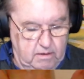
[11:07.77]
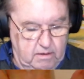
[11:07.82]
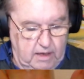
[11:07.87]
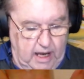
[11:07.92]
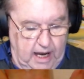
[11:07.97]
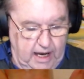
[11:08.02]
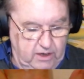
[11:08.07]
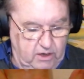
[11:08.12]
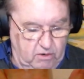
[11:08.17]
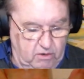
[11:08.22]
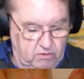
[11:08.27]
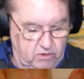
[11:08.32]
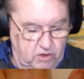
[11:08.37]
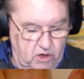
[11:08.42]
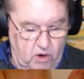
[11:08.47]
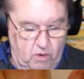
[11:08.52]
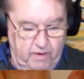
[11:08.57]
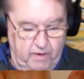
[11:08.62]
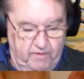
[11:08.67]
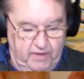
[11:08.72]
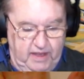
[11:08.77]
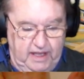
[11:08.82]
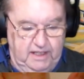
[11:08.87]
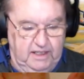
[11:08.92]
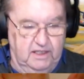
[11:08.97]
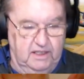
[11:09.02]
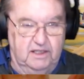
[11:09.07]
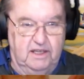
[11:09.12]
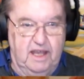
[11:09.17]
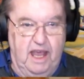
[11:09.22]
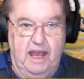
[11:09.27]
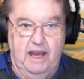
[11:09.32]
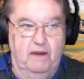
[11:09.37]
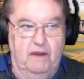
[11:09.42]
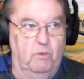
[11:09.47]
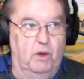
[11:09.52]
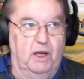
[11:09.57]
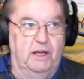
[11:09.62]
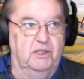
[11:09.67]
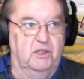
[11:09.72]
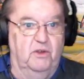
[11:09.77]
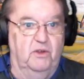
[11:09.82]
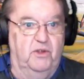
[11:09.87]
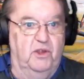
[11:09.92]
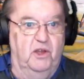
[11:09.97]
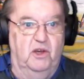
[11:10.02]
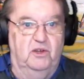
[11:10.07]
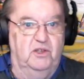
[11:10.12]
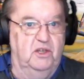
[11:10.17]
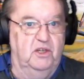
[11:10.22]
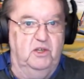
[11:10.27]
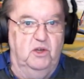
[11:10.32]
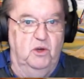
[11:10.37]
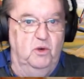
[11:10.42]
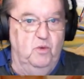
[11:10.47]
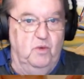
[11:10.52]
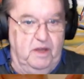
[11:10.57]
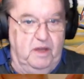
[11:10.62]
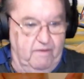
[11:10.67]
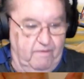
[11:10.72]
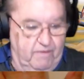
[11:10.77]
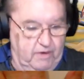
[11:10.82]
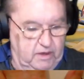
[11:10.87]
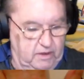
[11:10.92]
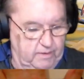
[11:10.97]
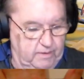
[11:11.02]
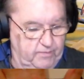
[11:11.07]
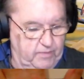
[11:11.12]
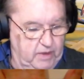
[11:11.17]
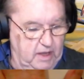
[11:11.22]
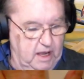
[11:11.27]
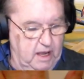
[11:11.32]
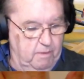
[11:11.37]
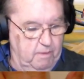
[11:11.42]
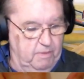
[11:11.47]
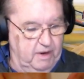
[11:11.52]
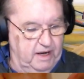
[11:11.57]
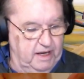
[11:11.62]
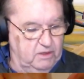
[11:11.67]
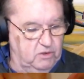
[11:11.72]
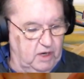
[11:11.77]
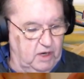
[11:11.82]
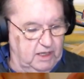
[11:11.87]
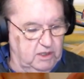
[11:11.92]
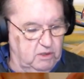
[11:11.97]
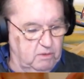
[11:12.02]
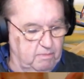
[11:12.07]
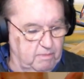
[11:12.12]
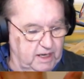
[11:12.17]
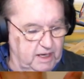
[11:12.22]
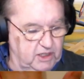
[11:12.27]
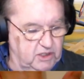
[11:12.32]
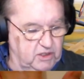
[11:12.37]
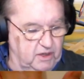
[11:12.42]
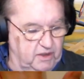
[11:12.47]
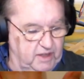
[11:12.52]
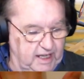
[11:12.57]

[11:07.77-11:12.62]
I don't know if this is scale 1 to 32 even, but I try to measure.